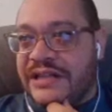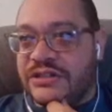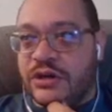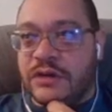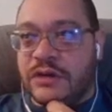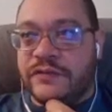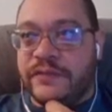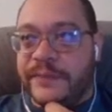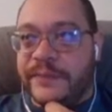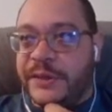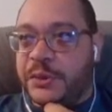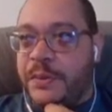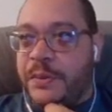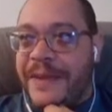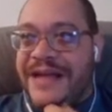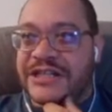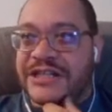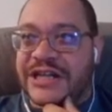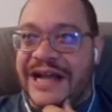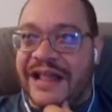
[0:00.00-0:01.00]
hard for me to
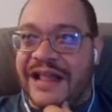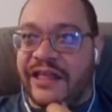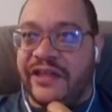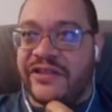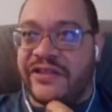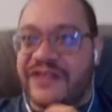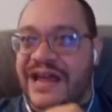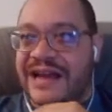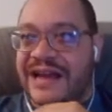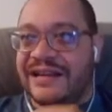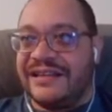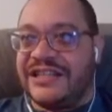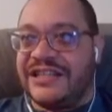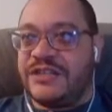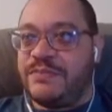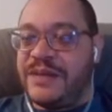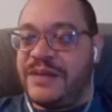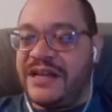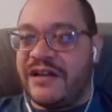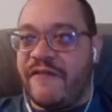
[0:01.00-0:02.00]
imagine Alioth not at
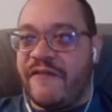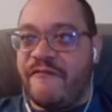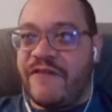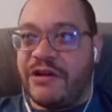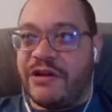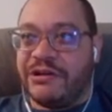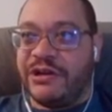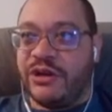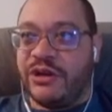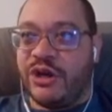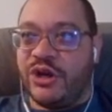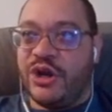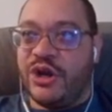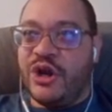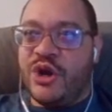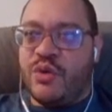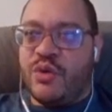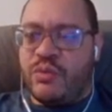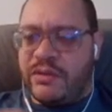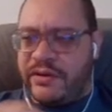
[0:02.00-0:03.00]
least being a very good,
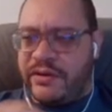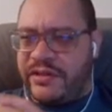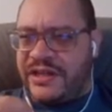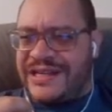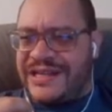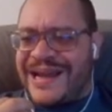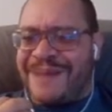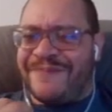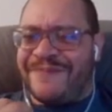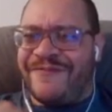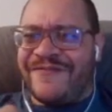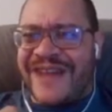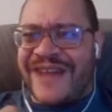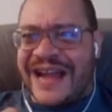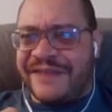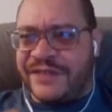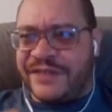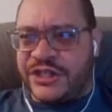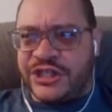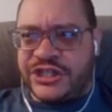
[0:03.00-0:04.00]
one of the top
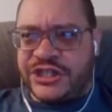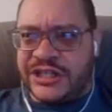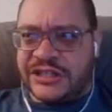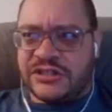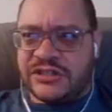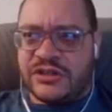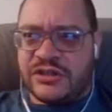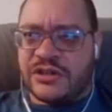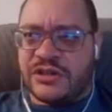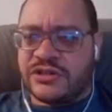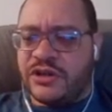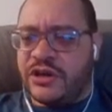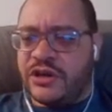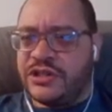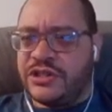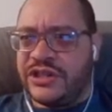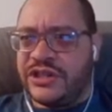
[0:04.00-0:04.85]
5-ish 6 cost cards in